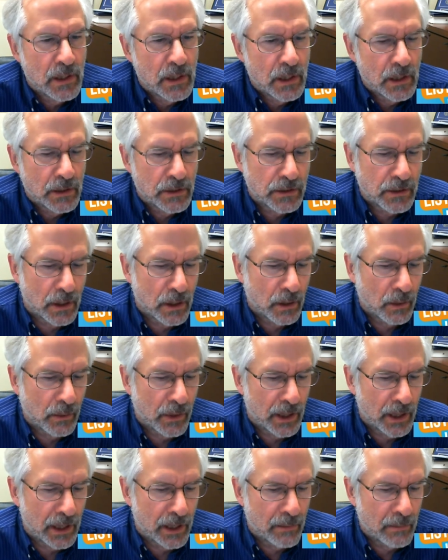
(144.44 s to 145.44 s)
So
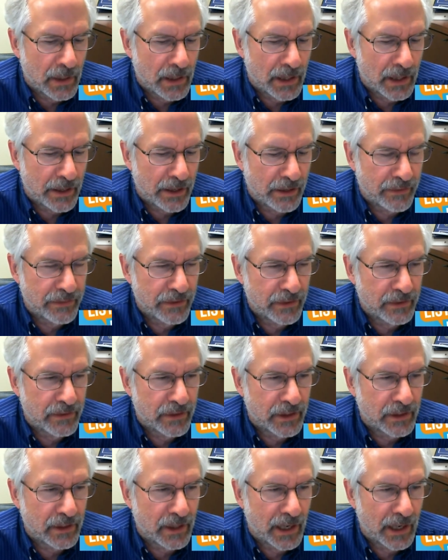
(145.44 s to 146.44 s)
um, I, I, think
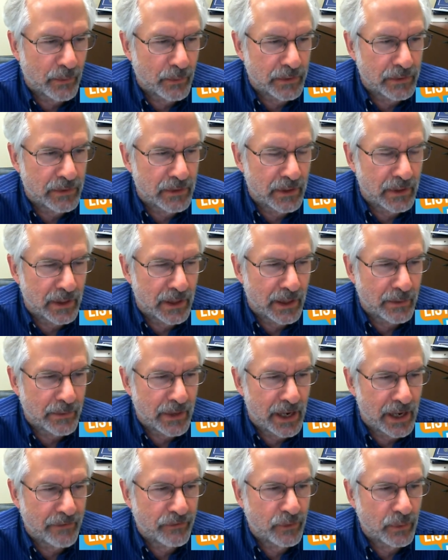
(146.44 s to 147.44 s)
that I would I would
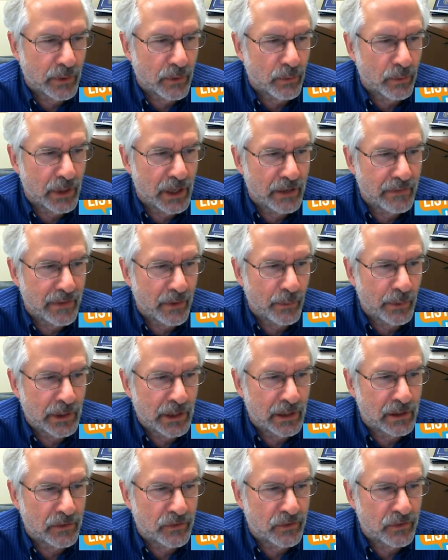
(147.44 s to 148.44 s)
have to agree that we
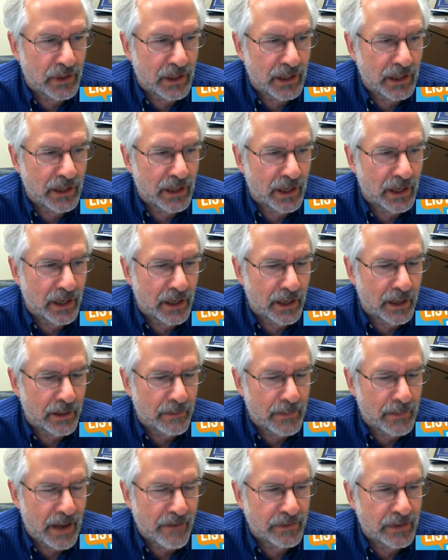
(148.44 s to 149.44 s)
need to see uh,
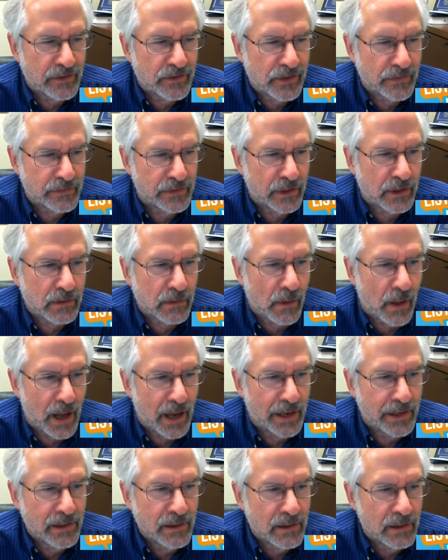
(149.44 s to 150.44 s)
evidence of a
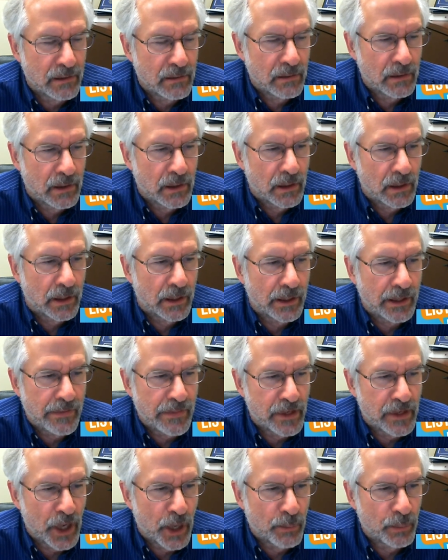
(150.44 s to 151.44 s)
decline uh, in
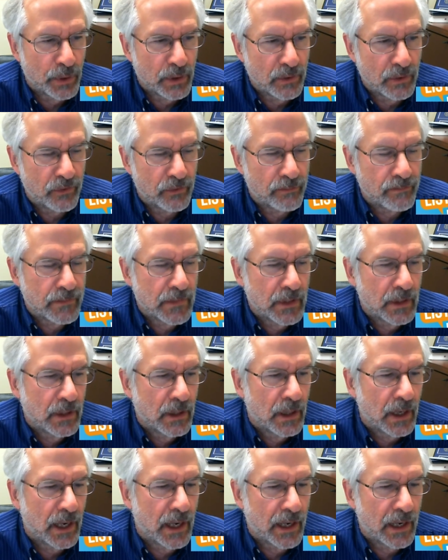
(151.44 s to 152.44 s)
the numbers,
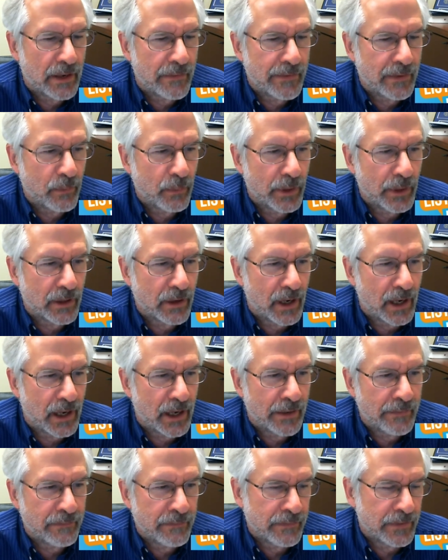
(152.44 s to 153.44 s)
uh, that we are
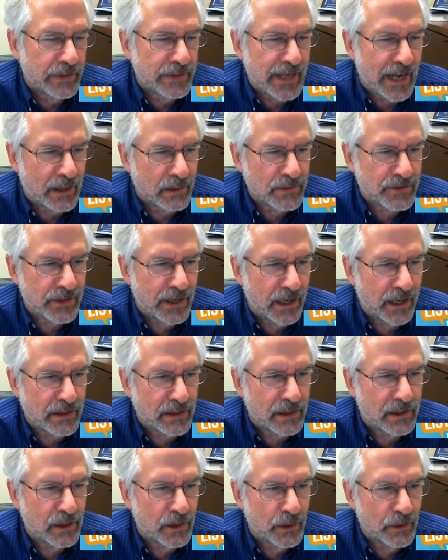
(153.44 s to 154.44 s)
on the downside of the
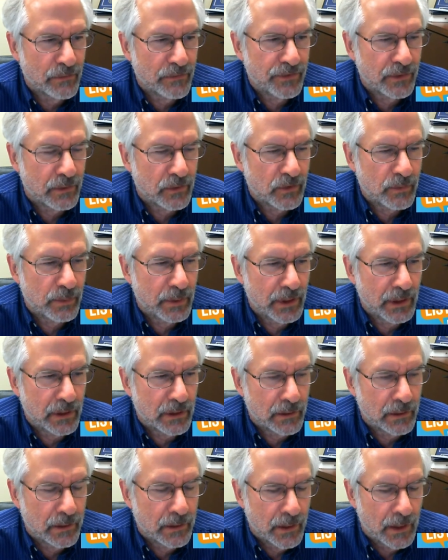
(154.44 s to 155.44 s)
curve, so to speak,
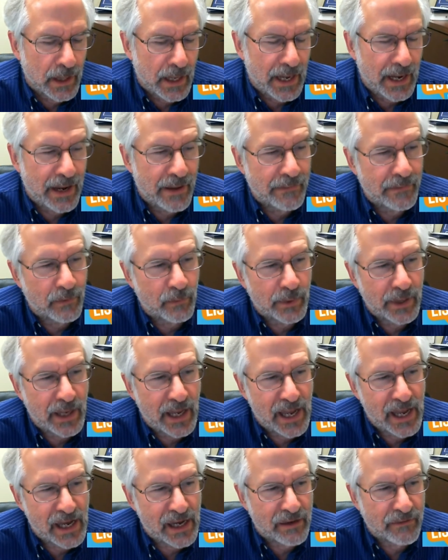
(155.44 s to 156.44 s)
and that we
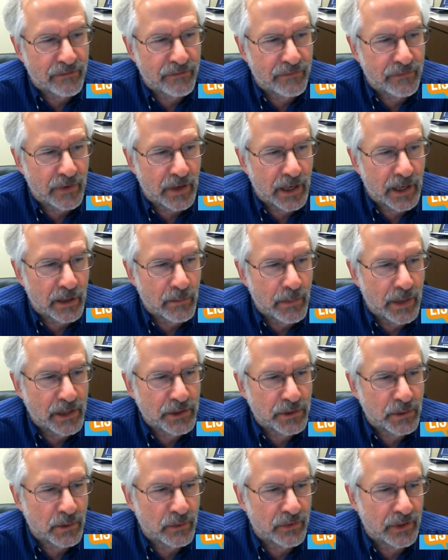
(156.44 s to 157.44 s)
have uh,
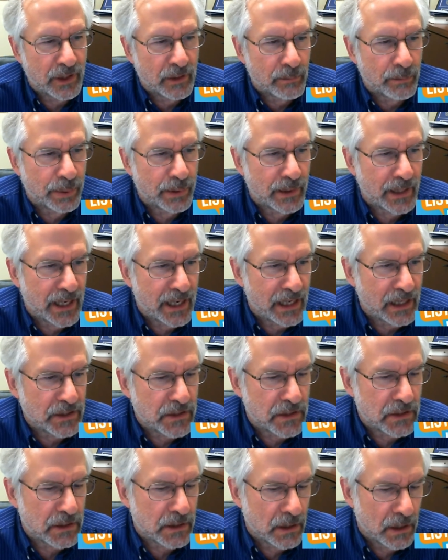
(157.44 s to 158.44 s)
measures in
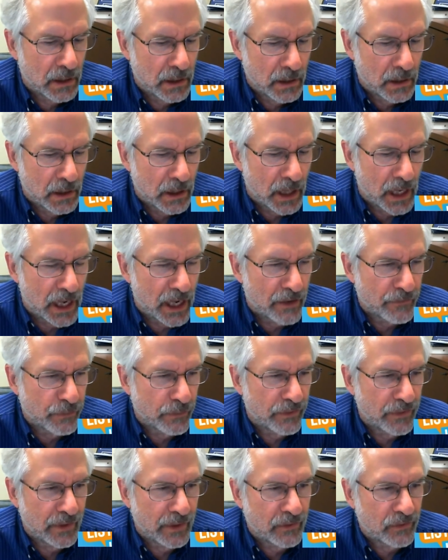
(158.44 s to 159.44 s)
place uh, for
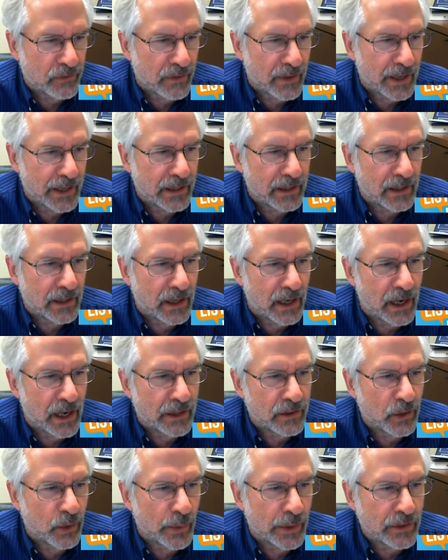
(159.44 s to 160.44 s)
things like uh,
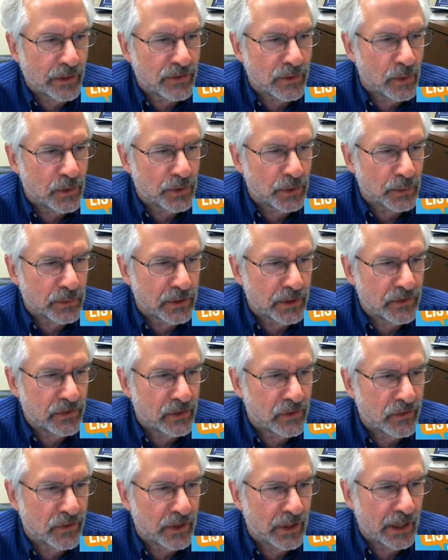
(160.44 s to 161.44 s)
ongoing social
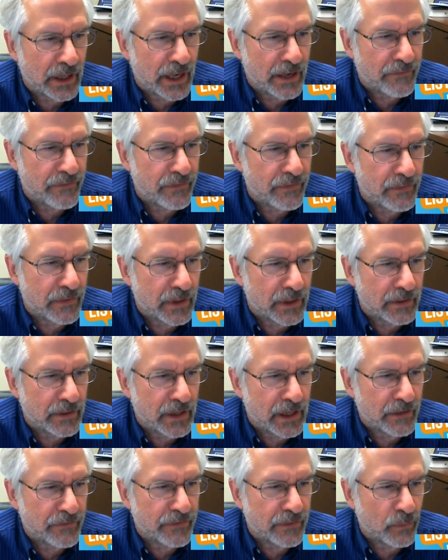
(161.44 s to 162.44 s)
distancing, if uh,
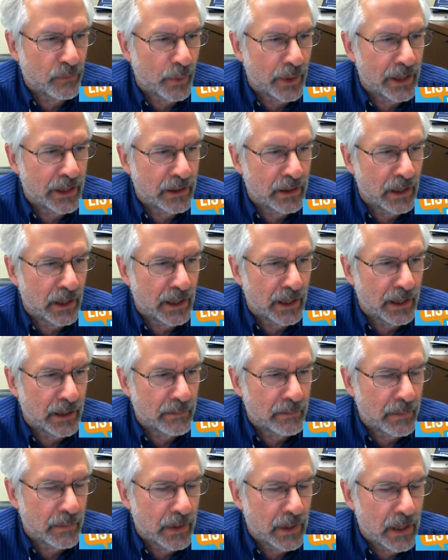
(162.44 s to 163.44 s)
if and when uh,
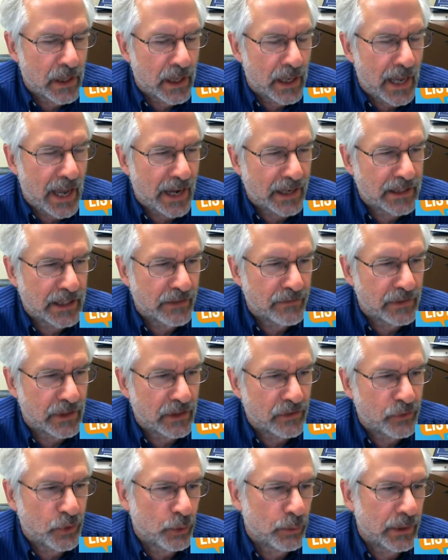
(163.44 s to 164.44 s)

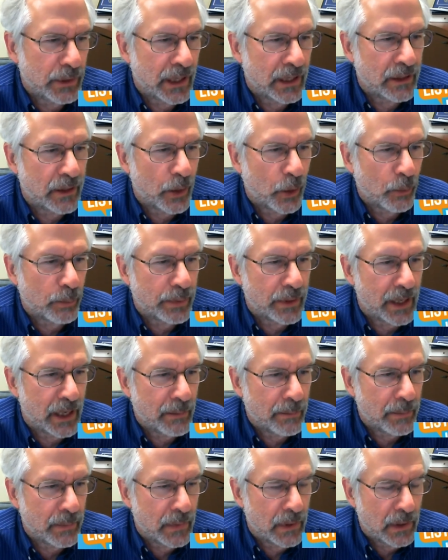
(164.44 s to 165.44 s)
activities do begin to open
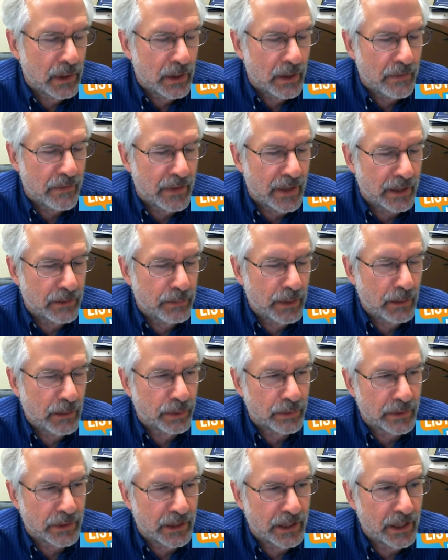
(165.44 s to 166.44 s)
up, that
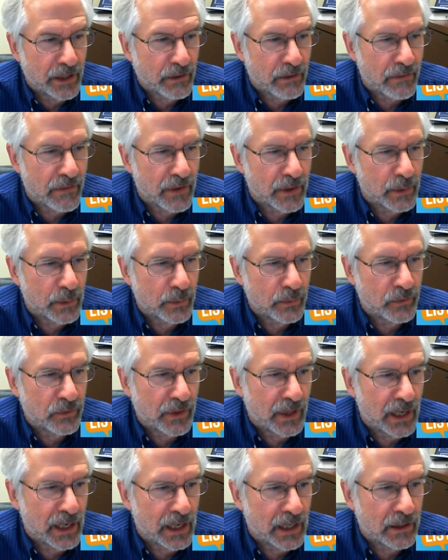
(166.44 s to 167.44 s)
people adhere to those
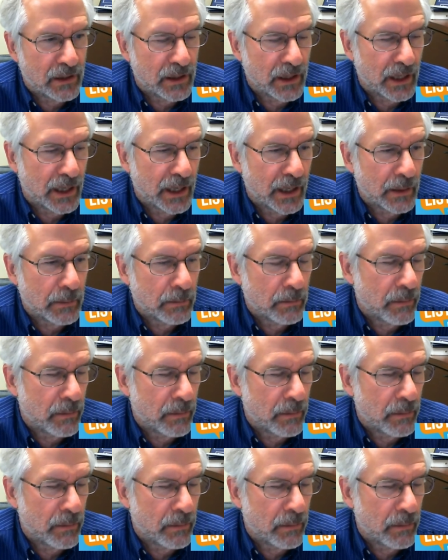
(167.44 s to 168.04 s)
and uh,